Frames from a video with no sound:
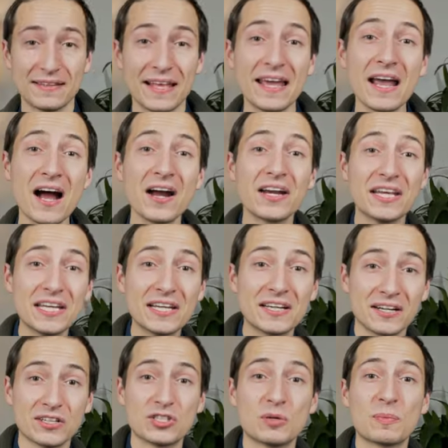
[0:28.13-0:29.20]
They are eager
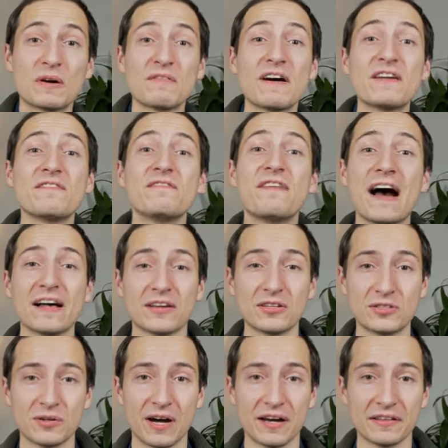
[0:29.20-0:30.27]
to provide value
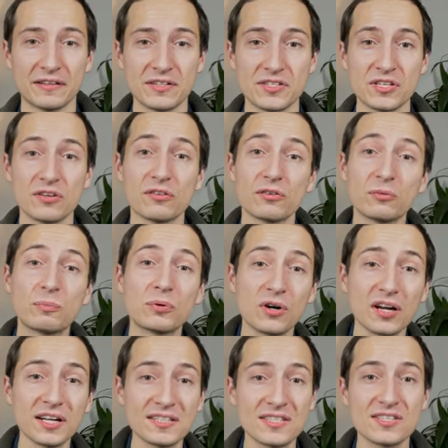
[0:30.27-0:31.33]
to others through
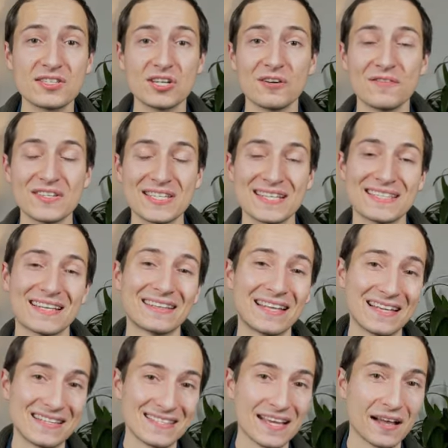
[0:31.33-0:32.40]
products and services that they
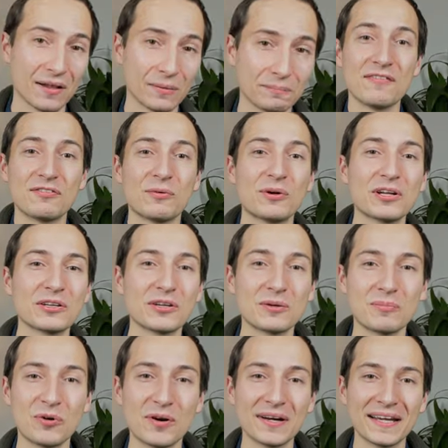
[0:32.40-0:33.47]
sell. If you want to learn
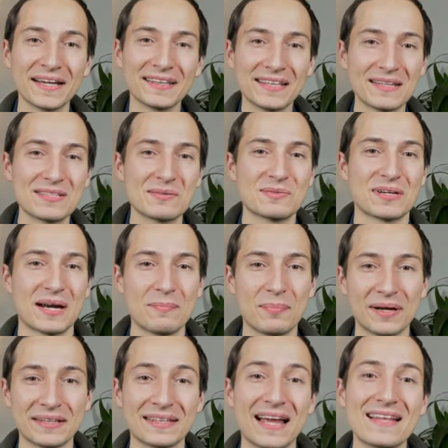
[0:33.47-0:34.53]
more, hit that subscribe
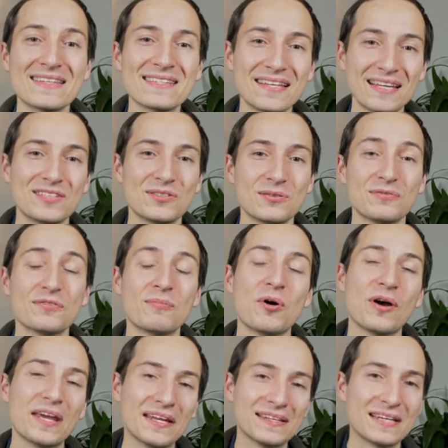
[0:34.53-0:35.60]
button and stay tuned for more
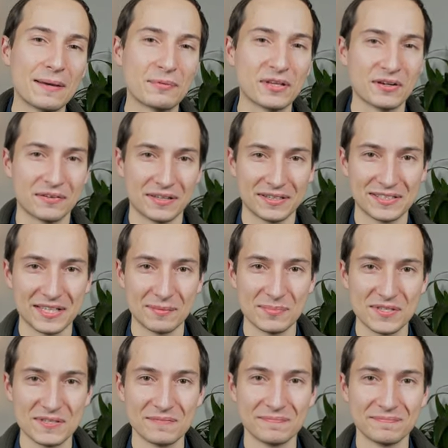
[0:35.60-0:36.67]
in-depth career
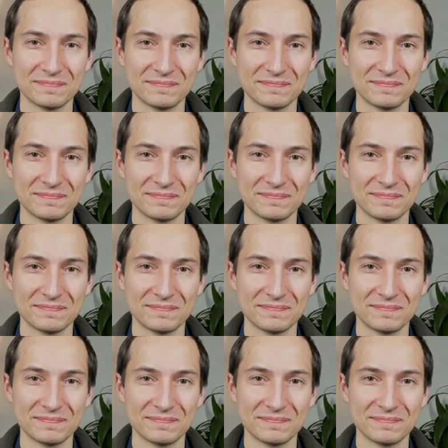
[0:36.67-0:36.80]
tips.